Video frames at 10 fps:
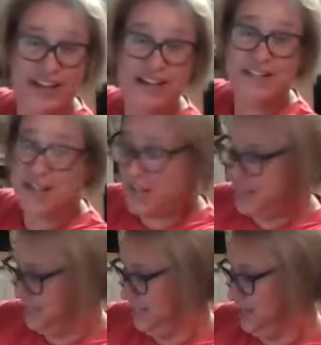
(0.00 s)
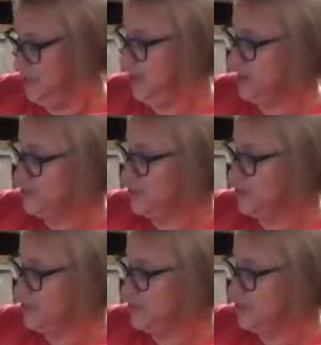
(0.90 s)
It takes, you got to